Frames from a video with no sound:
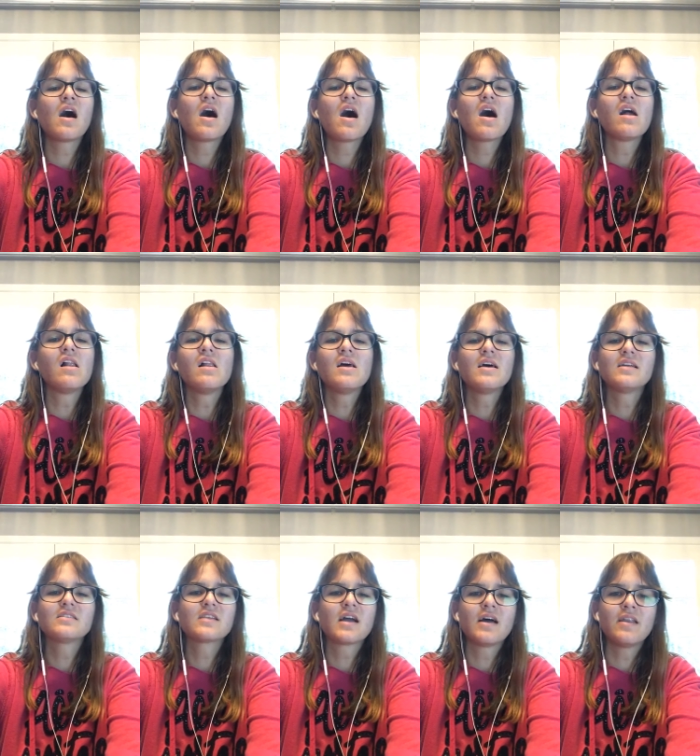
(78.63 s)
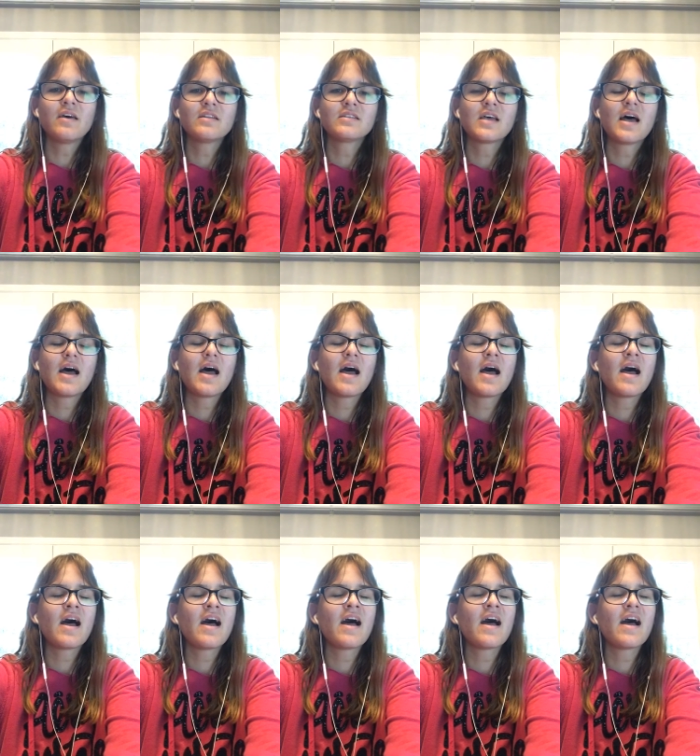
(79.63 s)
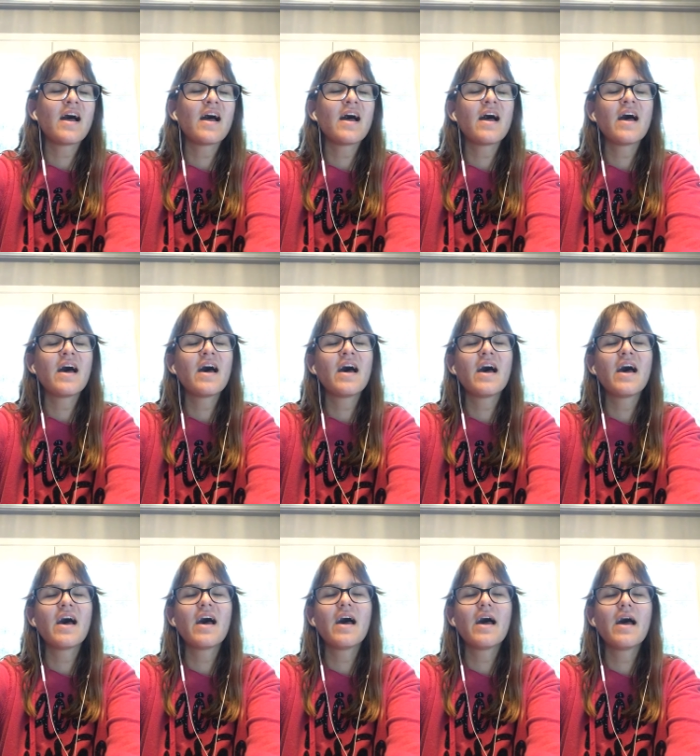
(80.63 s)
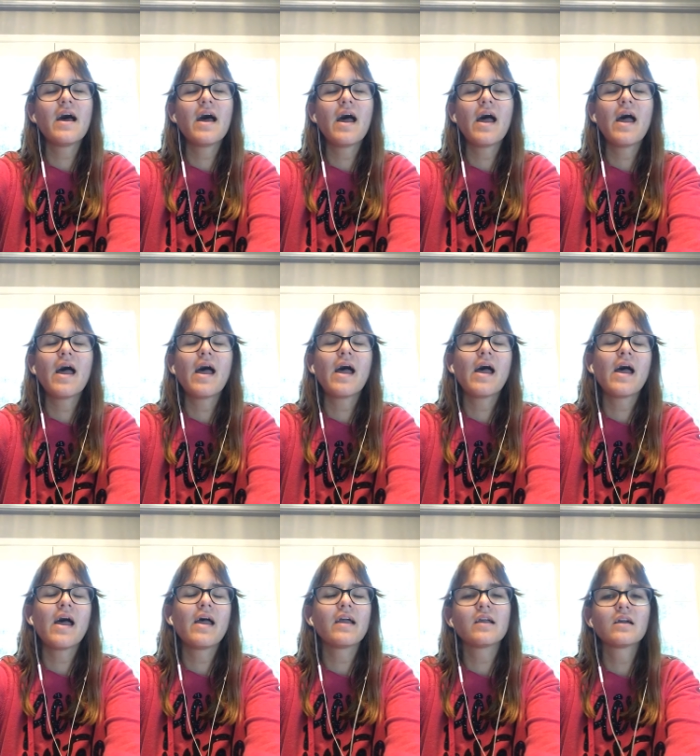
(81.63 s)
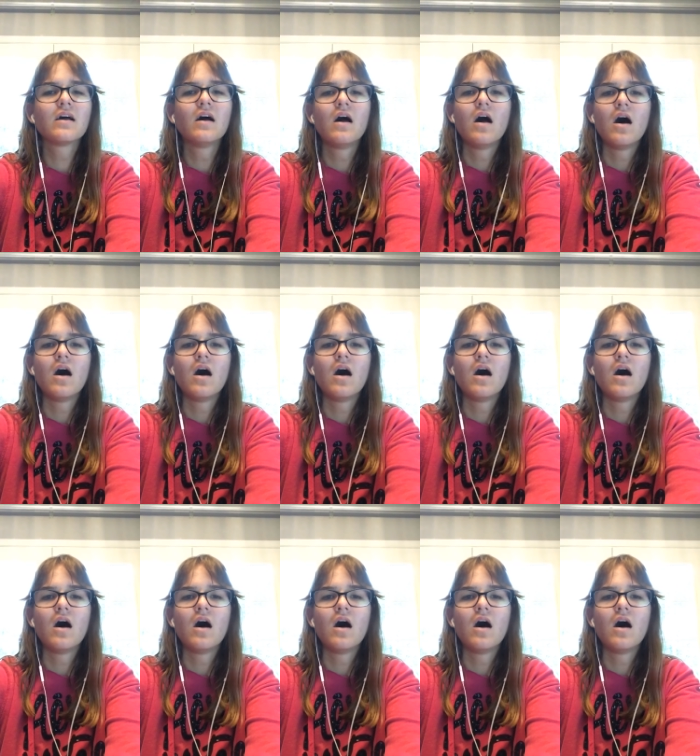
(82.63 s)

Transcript: all it's gonna take.